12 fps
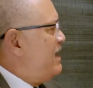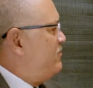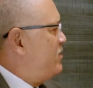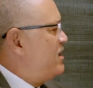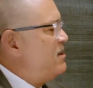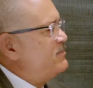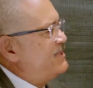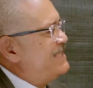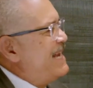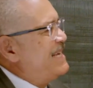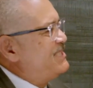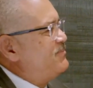have become
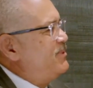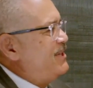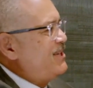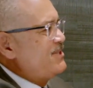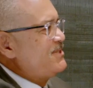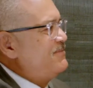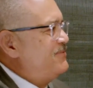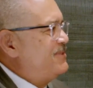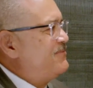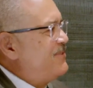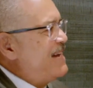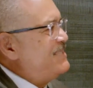detached because of
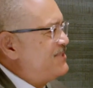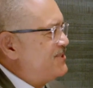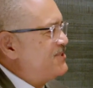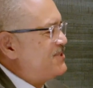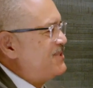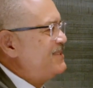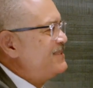devices